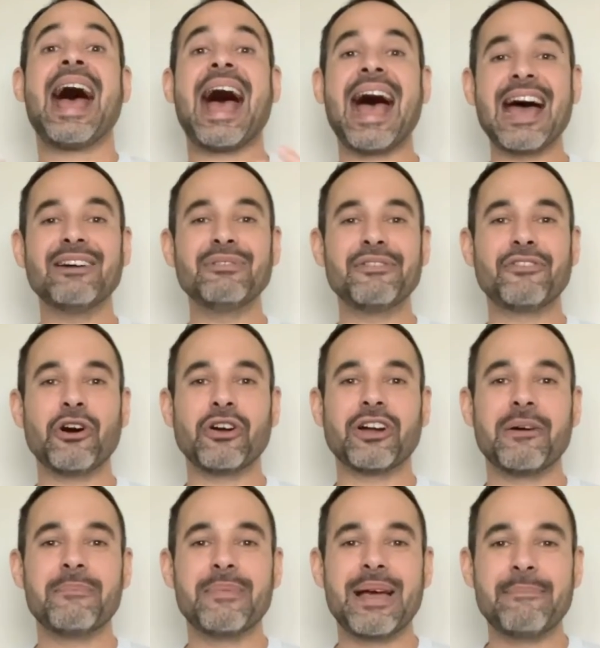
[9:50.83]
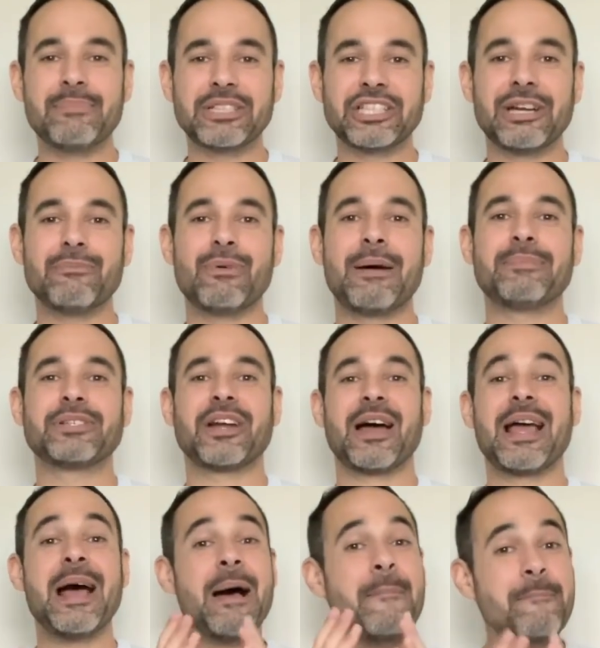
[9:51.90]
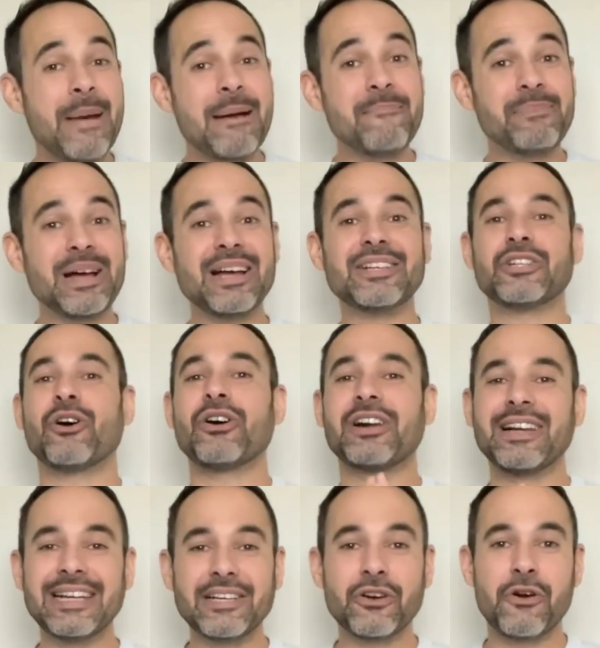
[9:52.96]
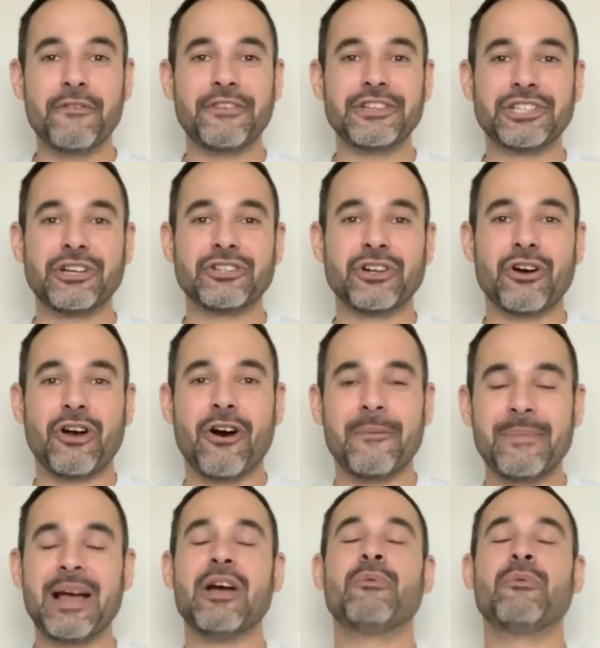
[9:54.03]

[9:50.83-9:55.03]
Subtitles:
And we've got our membership website, member.clinicalphysio.com,